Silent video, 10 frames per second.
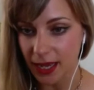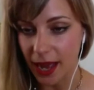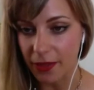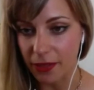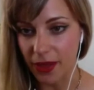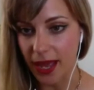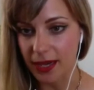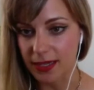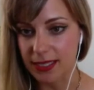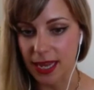and
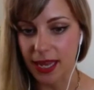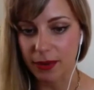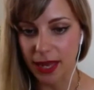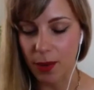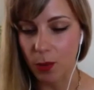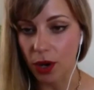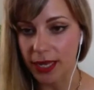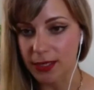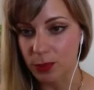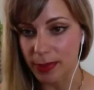then say, okay, what
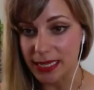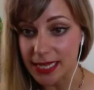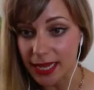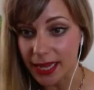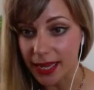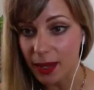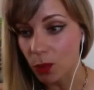is missing here?